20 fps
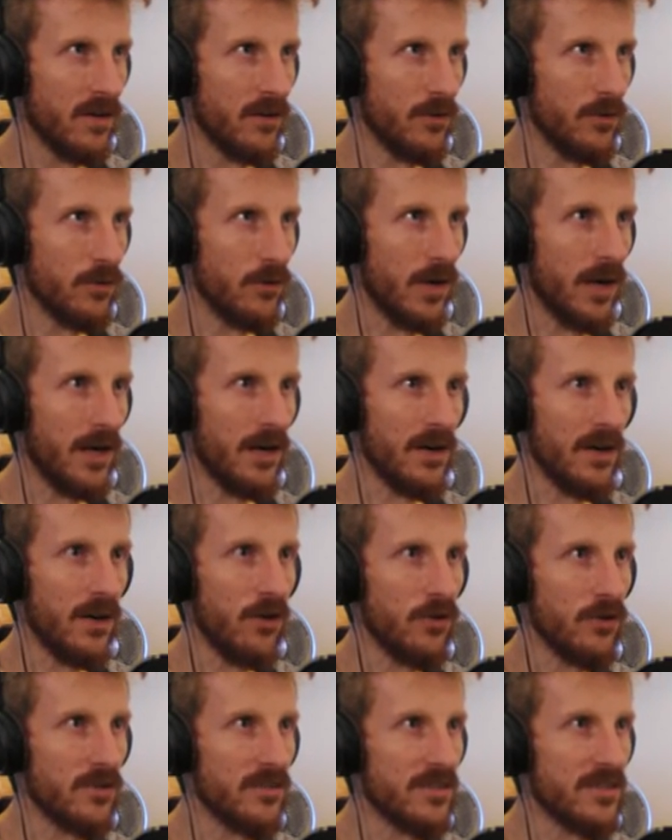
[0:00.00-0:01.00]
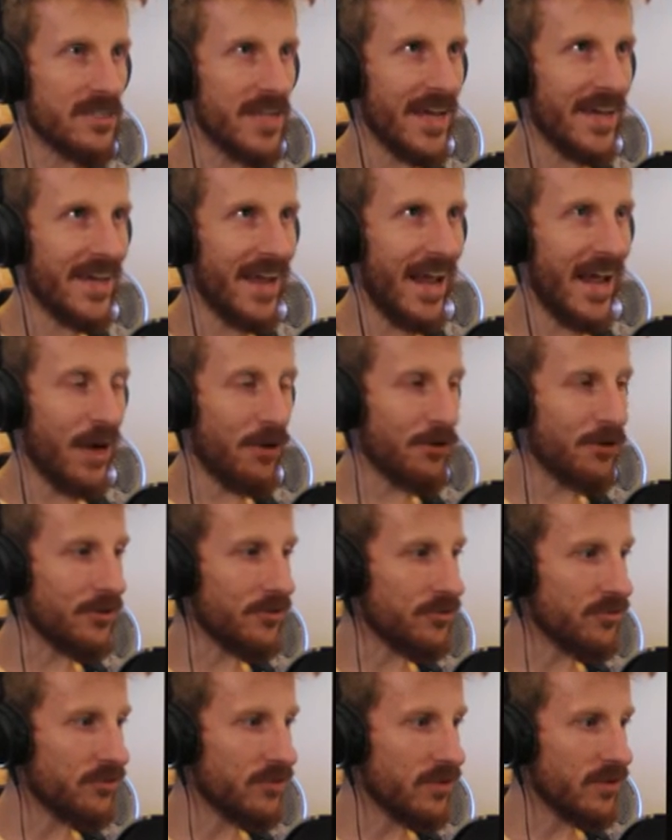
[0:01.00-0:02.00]
Oh, uh, oh, this is taking
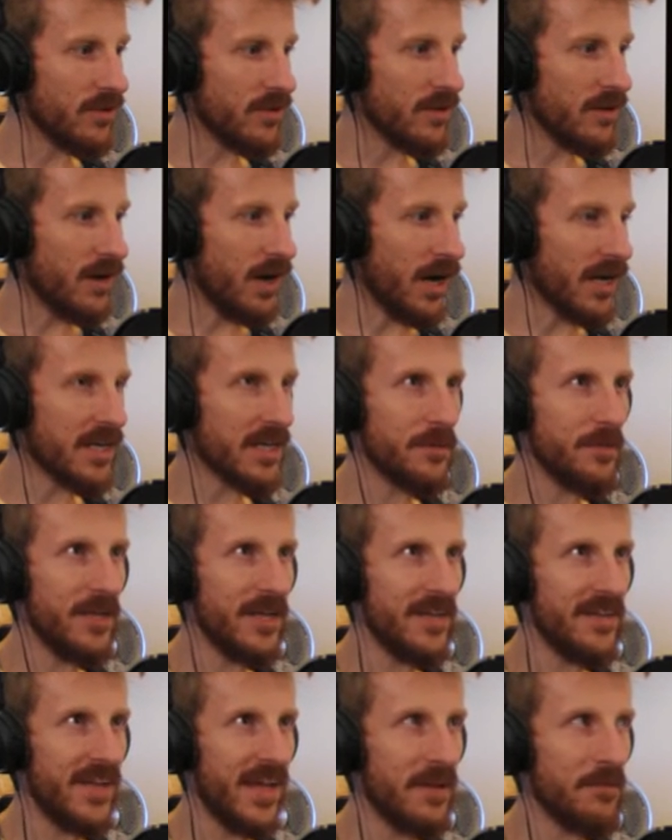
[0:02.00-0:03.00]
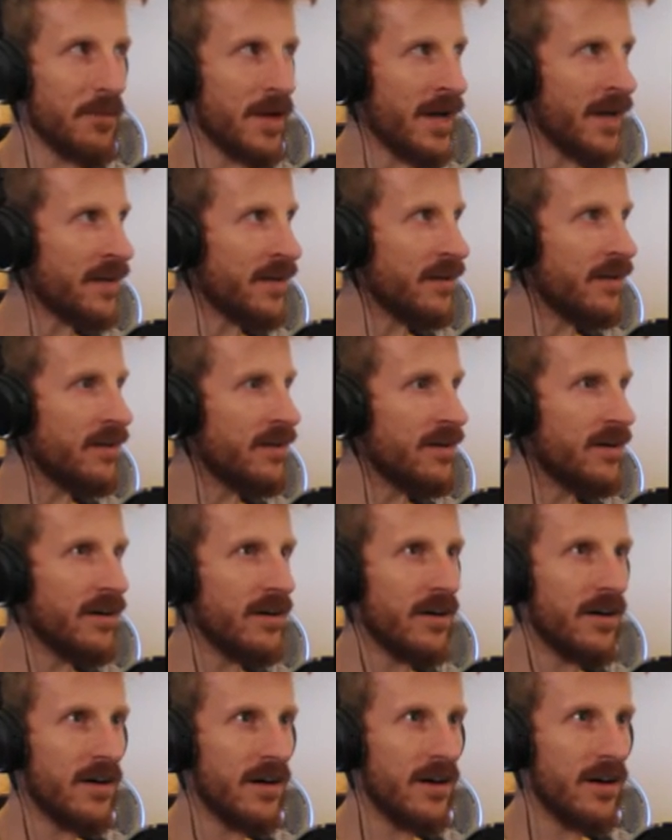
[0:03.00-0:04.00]
hours. I'm gonna be a dead man.
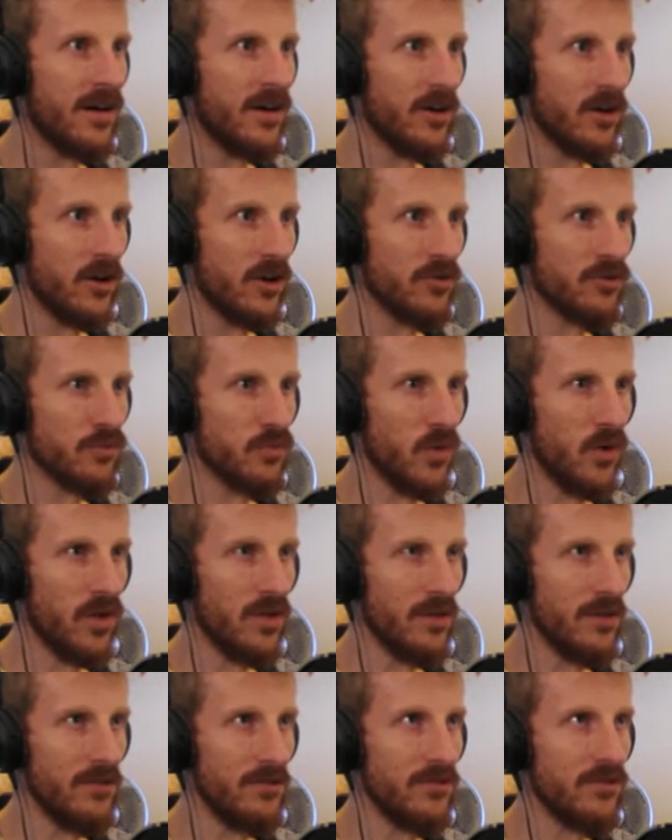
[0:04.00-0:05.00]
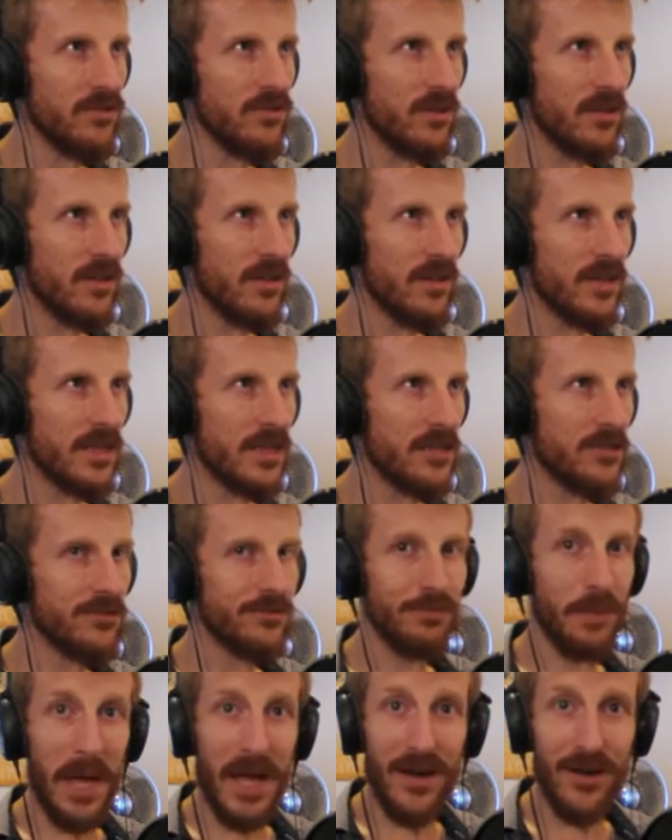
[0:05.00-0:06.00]
There's wolves.
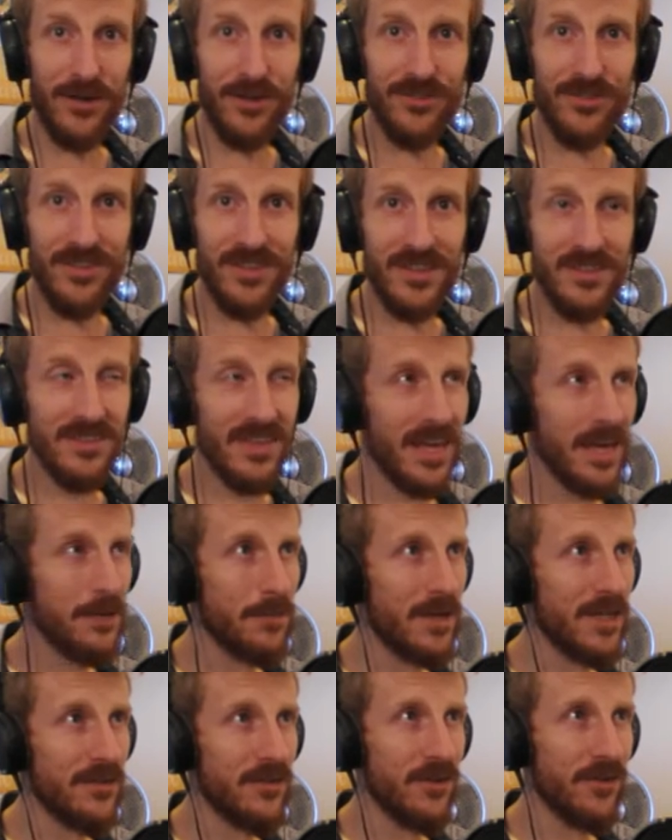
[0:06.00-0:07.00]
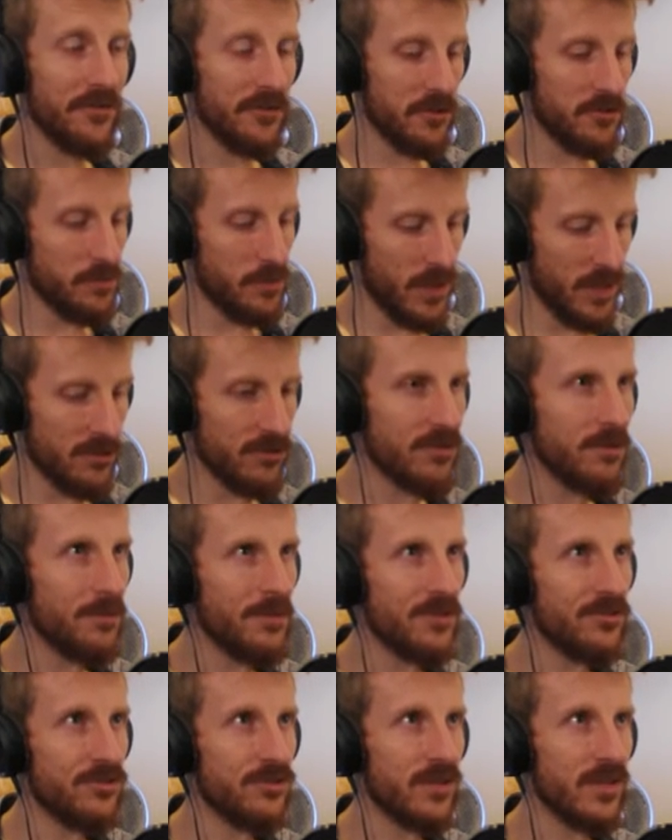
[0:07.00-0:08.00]
There's bears in this game. I don't know if there's bears at
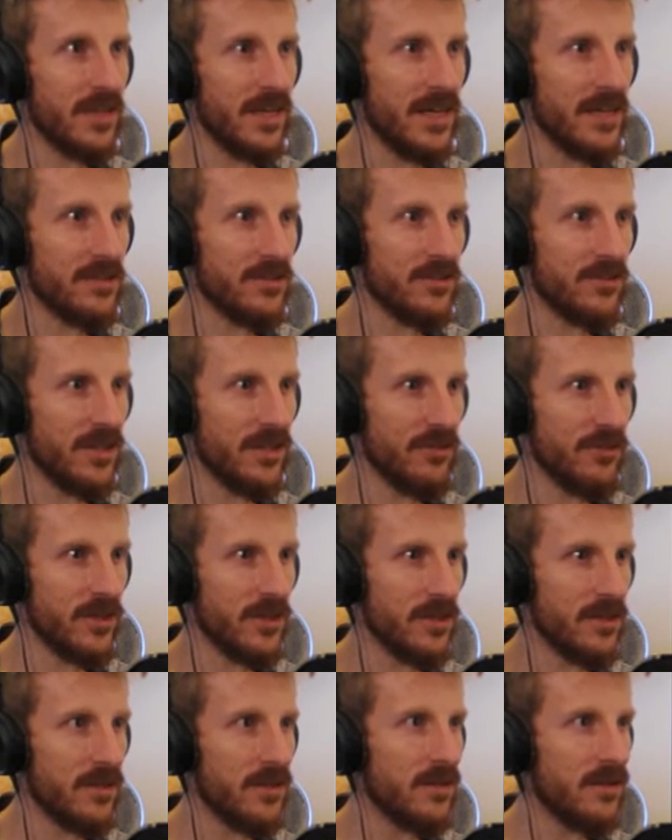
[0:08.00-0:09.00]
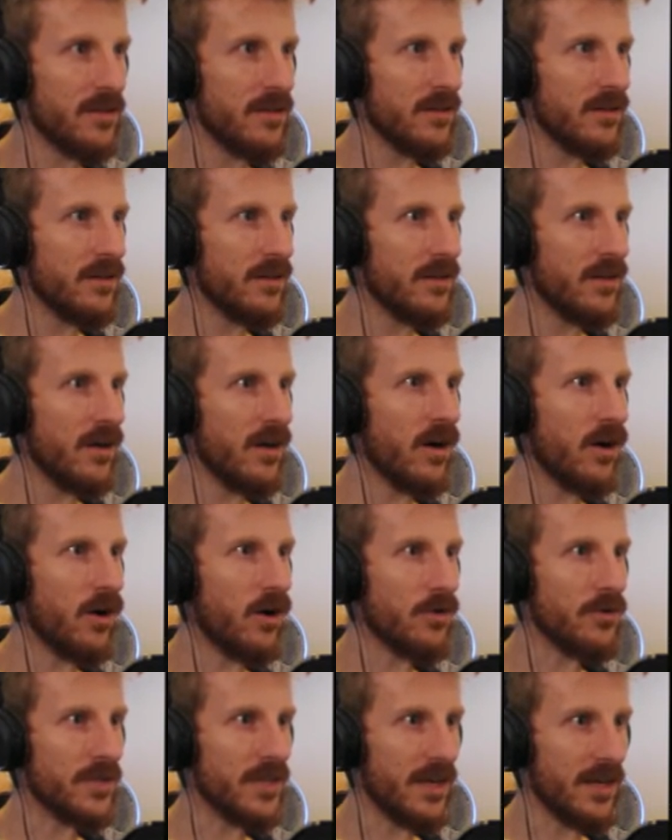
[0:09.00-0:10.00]
Mystery Lake. They're definitely...
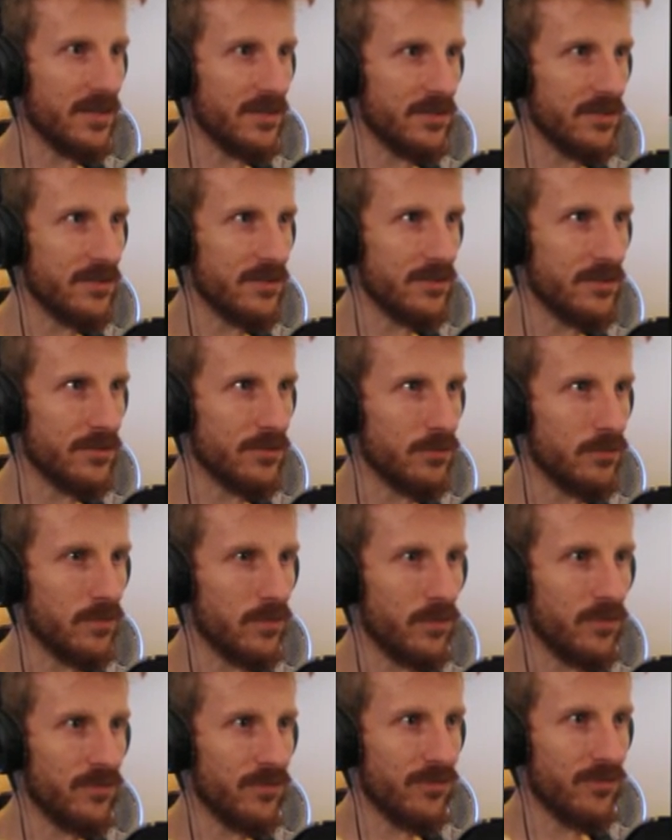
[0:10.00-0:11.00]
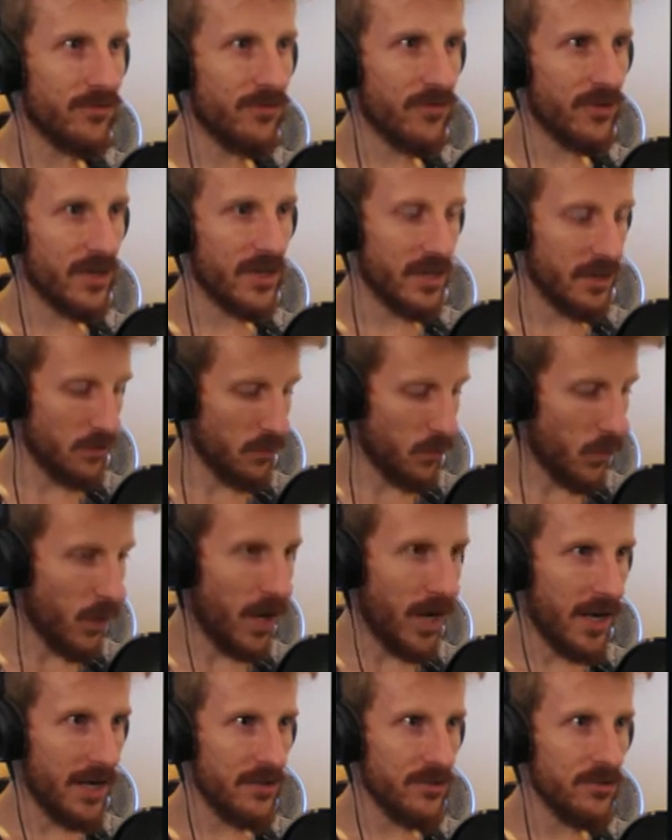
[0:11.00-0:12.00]
Oh, yes. This is freaking
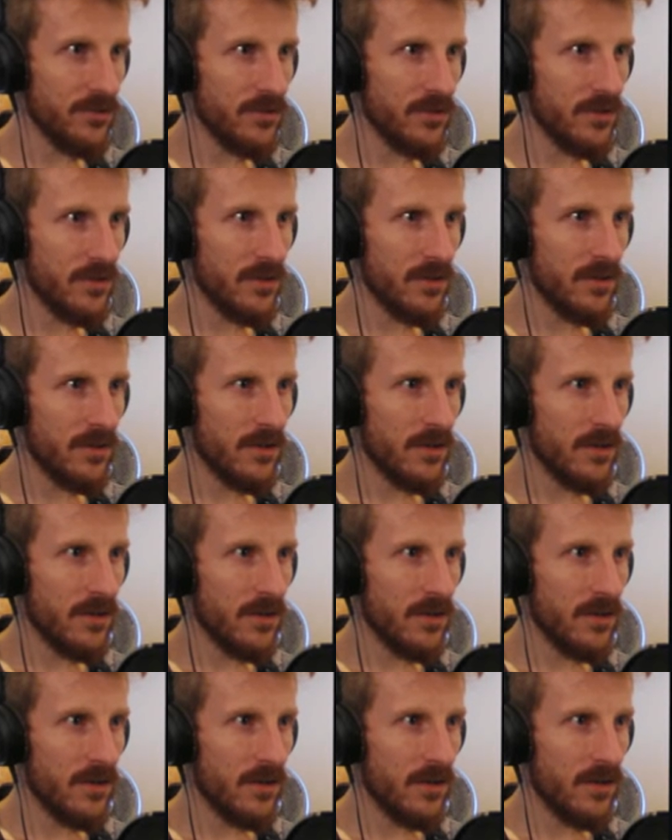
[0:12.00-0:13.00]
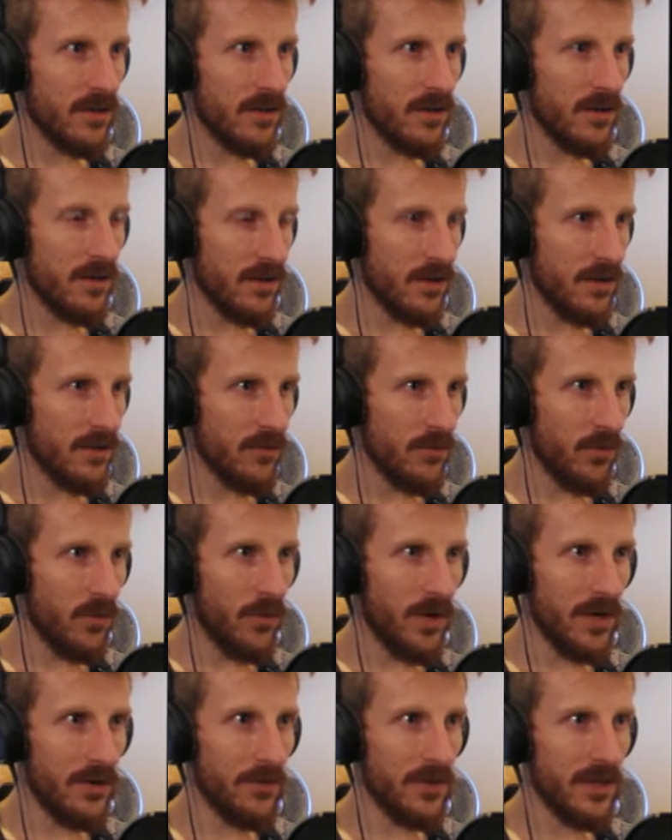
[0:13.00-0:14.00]
wise. Well,
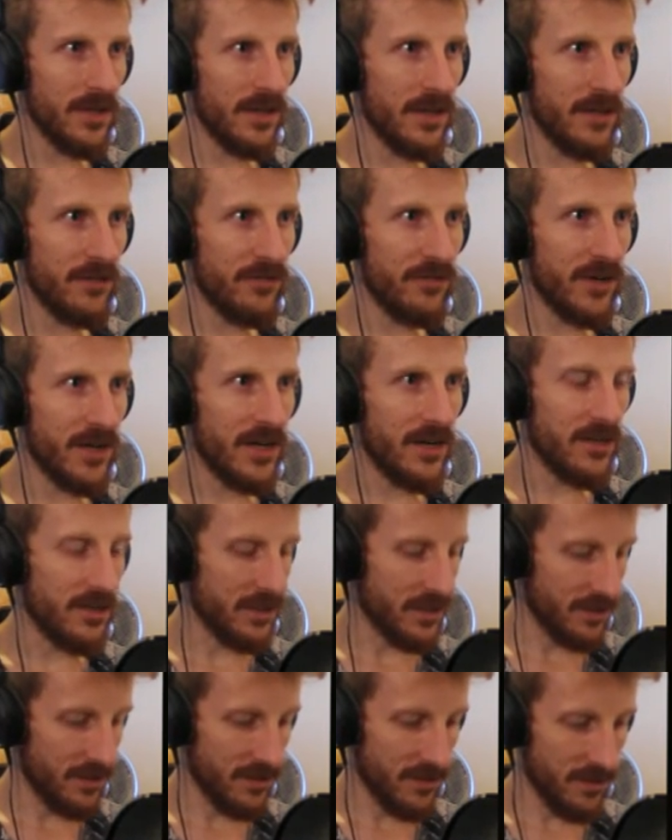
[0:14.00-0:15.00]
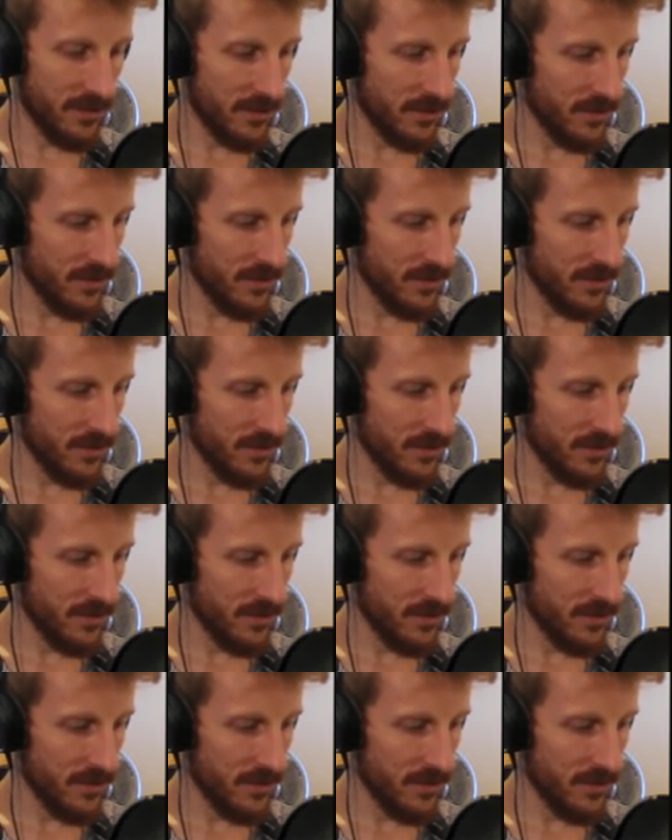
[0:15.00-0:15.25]
why don't we light a fire here?